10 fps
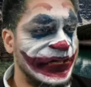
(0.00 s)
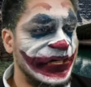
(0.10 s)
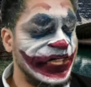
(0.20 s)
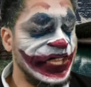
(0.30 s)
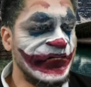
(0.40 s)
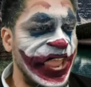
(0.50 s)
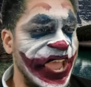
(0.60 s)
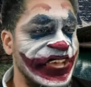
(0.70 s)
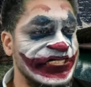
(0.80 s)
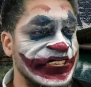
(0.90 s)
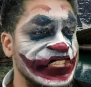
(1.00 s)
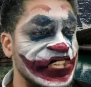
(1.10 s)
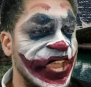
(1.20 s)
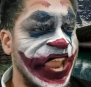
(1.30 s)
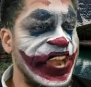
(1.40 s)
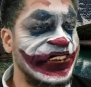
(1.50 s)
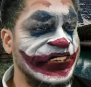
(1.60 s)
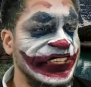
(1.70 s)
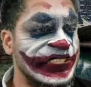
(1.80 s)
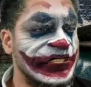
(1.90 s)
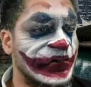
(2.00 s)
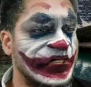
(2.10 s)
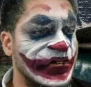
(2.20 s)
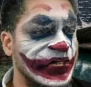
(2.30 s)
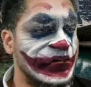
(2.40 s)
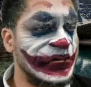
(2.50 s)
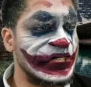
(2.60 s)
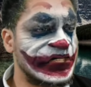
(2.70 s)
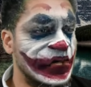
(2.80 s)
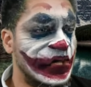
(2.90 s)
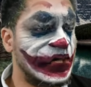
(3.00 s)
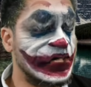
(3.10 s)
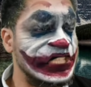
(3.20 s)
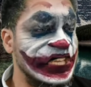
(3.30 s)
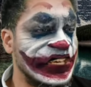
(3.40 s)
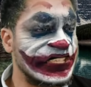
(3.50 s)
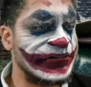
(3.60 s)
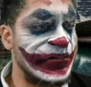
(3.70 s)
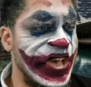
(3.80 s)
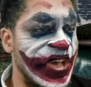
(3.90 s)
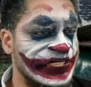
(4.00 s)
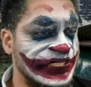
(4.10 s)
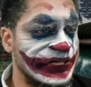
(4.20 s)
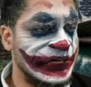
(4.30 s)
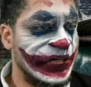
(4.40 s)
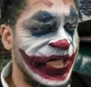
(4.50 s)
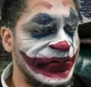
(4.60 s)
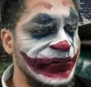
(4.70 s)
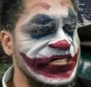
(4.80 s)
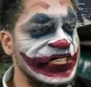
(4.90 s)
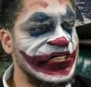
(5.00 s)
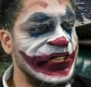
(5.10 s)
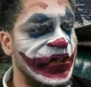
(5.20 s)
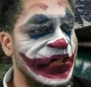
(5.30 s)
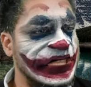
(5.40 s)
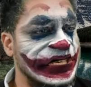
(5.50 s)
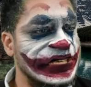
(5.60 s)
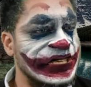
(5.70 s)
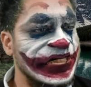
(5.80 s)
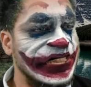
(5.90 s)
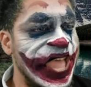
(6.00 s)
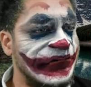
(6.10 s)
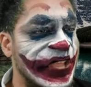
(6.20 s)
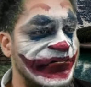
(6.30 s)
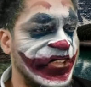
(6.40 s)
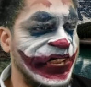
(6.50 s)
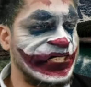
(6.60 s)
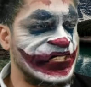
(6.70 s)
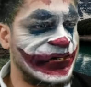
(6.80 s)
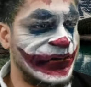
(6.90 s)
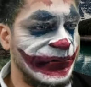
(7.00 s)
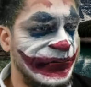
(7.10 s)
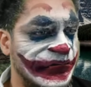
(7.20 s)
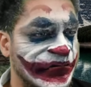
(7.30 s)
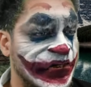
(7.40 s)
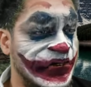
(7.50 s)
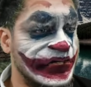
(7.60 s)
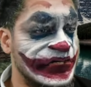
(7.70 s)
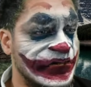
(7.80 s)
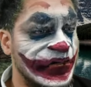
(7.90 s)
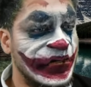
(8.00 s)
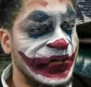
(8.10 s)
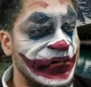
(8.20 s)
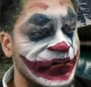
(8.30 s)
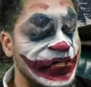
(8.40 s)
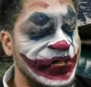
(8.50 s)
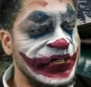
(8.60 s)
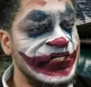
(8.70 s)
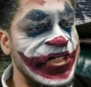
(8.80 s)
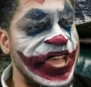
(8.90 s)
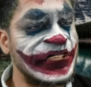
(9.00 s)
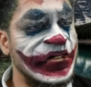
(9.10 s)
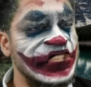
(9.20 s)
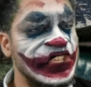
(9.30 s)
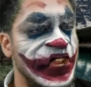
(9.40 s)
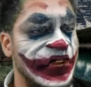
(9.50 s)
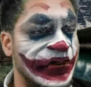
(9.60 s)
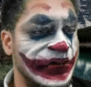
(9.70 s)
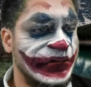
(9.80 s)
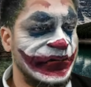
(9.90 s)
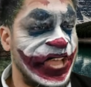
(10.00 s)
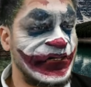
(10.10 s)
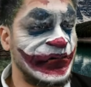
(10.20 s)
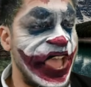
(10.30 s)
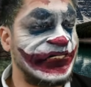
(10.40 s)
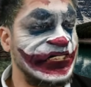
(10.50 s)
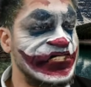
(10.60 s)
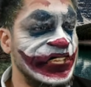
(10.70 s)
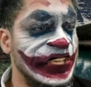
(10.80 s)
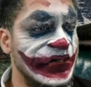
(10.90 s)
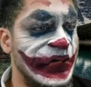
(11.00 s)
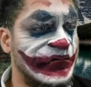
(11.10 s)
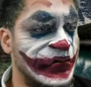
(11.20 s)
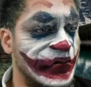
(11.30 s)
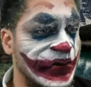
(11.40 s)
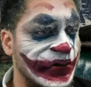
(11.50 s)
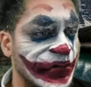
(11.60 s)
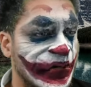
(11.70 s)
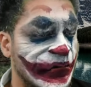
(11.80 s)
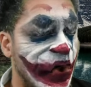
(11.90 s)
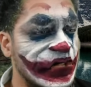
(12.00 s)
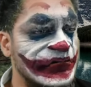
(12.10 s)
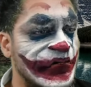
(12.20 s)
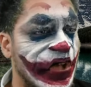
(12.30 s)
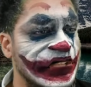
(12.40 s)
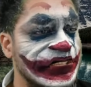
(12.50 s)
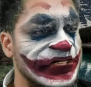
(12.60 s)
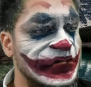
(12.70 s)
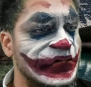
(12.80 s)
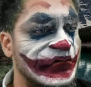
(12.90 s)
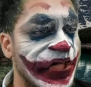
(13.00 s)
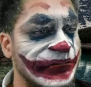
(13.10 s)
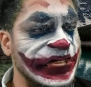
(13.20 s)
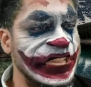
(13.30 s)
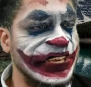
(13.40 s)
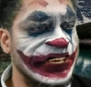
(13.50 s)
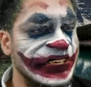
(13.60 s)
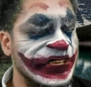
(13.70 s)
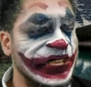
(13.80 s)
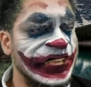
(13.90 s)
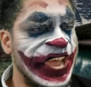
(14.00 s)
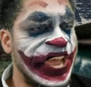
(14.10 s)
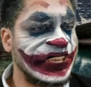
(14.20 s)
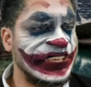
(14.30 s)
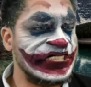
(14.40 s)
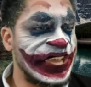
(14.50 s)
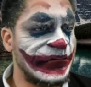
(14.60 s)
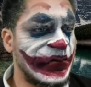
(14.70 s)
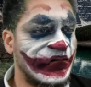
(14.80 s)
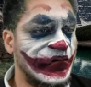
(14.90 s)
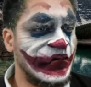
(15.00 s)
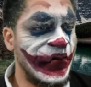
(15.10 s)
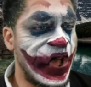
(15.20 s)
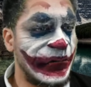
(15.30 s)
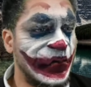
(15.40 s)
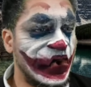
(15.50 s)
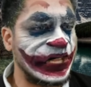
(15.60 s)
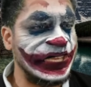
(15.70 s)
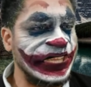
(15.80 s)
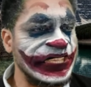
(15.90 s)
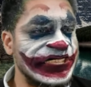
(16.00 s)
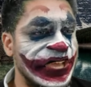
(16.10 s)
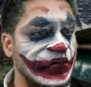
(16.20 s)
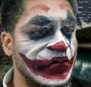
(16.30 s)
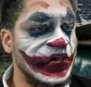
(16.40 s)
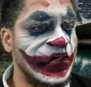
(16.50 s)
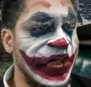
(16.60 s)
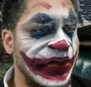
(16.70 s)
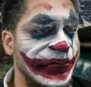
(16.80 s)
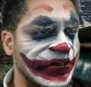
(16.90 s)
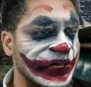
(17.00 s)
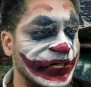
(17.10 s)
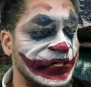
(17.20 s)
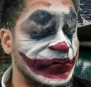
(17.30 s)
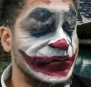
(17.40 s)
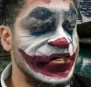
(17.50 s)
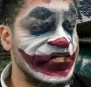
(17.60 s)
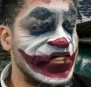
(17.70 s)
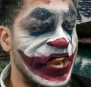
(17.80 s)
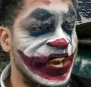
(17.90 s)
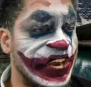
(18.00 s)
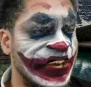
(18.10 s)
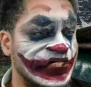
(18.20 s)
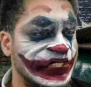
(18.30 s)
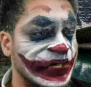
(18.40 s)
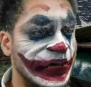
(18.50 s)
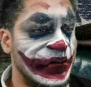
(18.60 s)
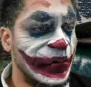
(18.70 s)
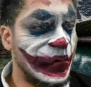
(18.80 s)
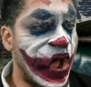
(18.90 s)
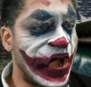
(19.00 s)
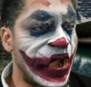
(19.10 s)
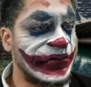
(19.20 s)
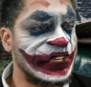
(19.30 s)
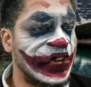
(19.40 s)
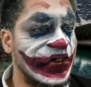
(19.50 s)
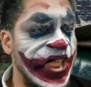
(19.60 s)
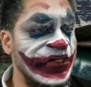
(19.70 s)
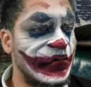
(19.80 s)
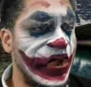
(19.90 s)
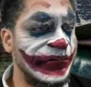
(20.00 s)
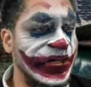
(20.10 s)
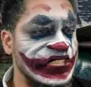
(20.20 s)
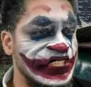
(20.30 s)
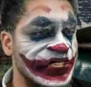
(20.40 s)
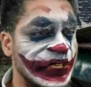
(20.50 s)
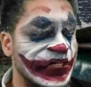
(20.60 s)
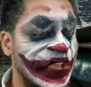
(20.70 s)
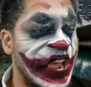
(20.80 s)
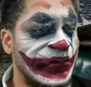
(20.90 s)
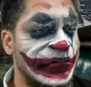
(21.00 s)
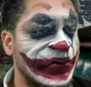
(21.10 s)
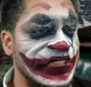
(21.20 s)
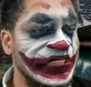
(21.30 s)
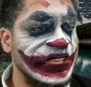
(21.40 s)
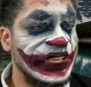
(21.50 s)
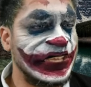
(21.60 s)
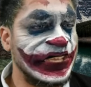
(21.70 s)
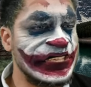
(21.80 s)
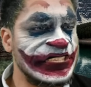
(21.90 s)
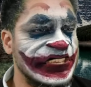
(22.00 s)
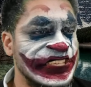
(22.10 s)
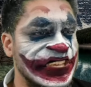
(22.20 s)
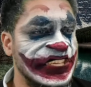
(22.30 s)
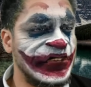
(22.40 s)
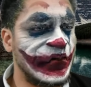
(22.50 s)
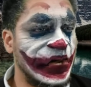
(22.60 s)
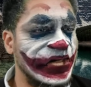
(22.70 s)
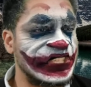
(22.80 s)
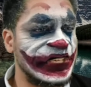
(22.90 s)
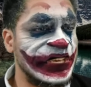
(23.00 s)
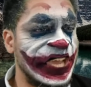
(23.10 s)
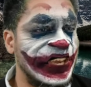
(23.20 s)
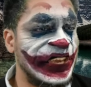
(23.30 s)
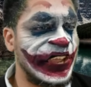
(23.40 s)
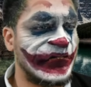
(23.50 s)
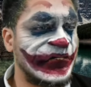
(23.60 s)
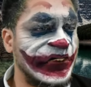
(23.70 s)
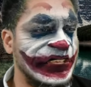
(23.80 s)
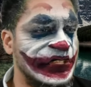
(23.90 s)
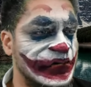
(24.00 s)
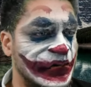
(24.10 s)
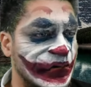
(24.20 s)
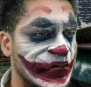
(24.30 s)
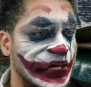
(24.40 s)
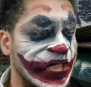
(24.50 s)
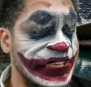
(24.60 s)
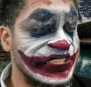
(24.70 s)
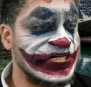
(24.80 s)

even as it careens further into its ludicrous plot. Admittedly, on the level of character, there is not much here that we haven't seen before. Boyce falls into the familiar archetype of a morally sound newcomer to this harsh, war-torn environment. The corporal is the jaded veteran, unafraid to get his